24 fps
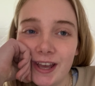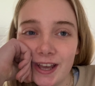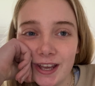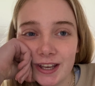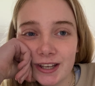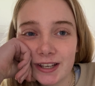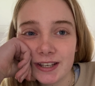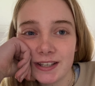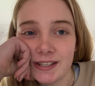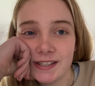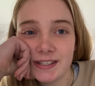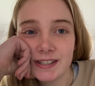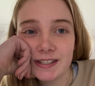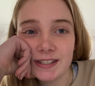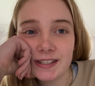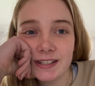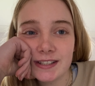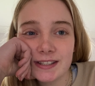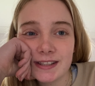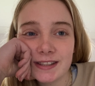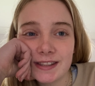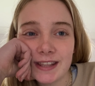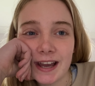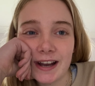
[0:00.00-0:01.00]
Because
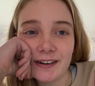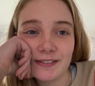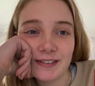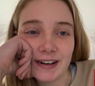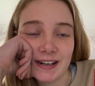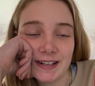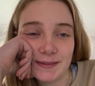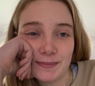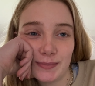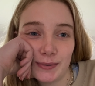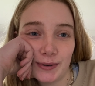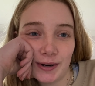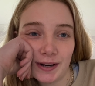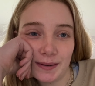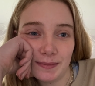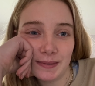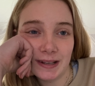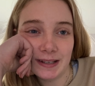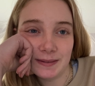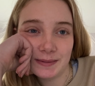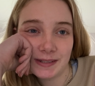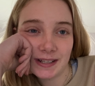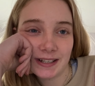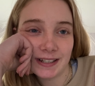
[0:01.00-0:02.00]
that Reddit brought up
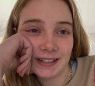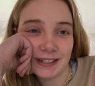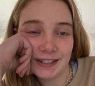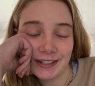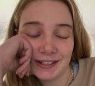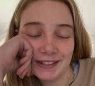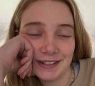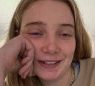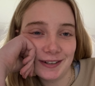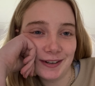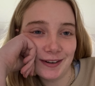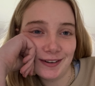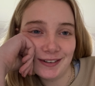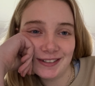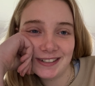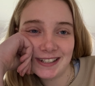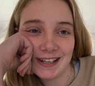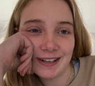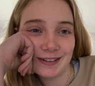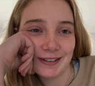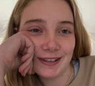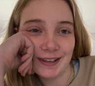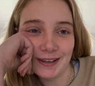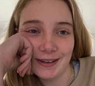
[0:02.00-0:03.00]
names I cannot
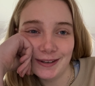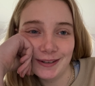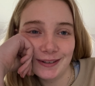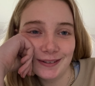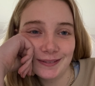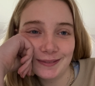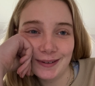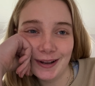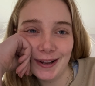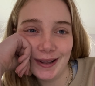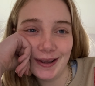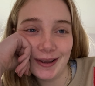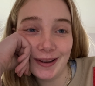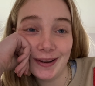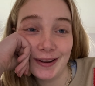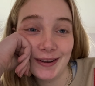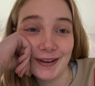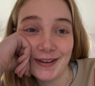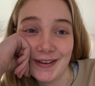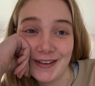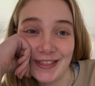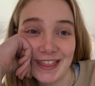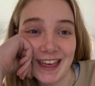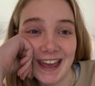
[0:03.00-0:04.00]
tell you
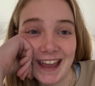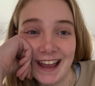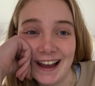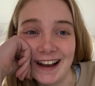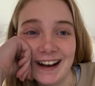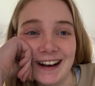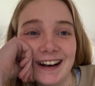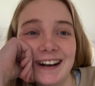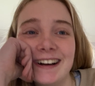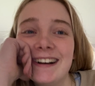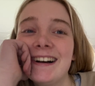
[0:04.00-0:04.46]
who they are.